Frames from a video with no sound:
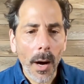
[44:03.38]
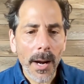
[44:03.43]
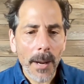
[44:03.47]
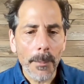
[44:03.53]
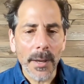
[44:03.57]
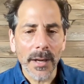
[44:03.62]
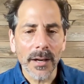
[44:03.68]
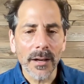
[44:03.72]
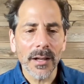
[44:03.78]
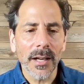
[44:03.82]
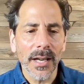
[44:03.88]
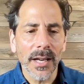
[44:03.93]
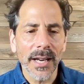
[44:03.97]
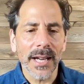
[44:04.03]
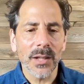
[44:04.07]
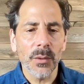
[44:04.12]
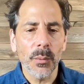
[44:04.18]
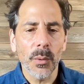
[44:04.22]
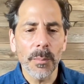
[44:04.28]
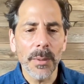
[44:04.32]
to better
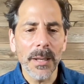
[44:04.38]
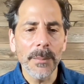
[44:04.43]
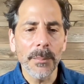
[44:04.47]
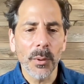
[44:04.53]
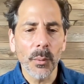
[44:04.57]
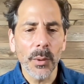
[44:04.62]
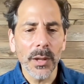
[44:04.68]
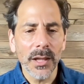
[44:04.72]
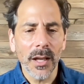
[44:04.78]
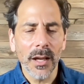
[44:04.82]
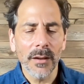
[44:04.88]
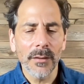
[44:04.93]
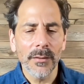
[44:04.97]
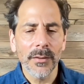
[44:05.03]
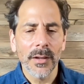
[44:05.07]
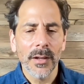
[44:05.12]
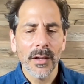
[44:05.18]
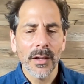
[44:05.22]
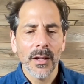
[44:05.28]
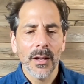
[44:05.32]
connect with people we love
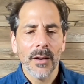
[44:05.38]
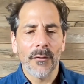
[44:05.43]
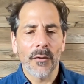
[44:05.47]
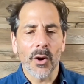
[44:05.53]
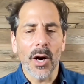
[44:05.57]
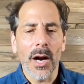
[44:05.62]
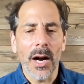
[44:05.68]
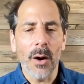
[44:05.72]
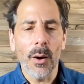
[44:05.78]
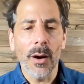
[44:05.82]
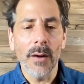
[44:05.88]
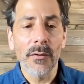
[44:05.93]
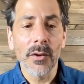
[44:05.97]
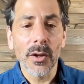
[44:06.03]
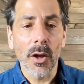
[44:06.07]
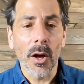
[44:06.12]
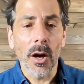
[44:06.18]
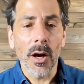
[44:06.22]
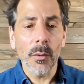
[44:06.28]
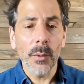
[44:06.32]
for however
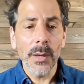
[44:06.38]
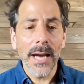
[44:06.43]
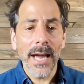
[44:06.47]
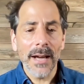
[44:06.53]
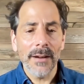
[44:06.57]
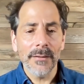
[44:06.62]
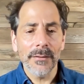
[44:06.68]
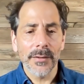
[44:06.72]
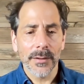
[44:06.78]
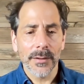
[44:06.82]
long we have?